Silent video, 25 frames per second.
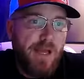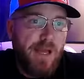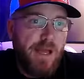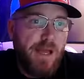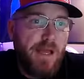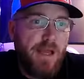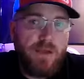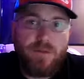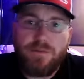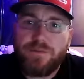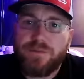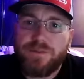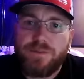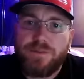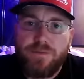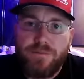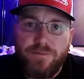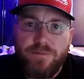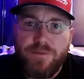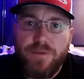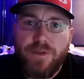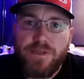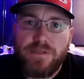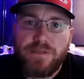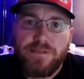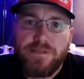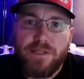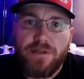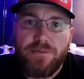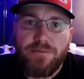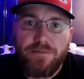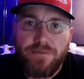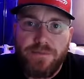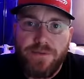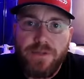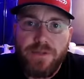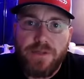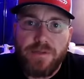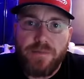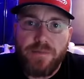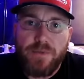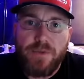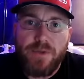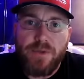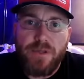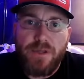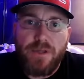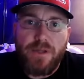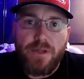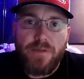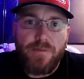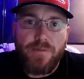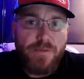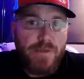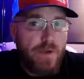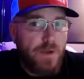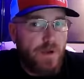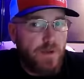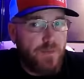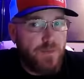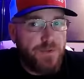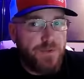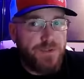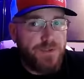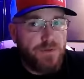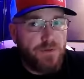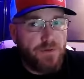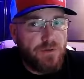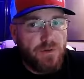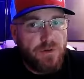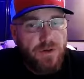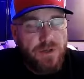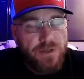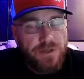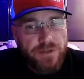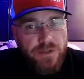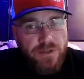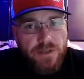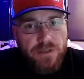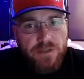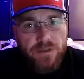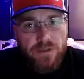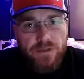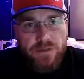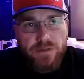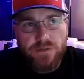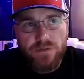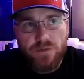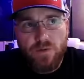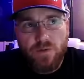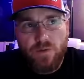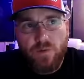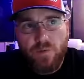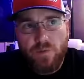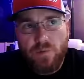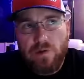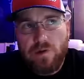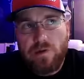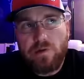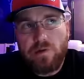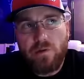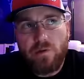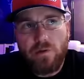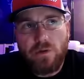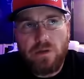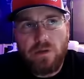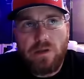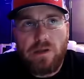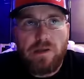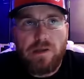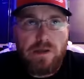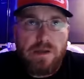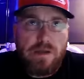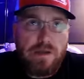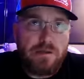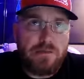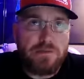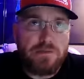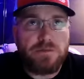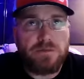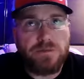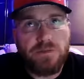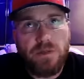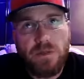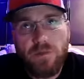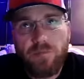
house to fix and flip. Now, I'm a general contractor, so when I go look at a house,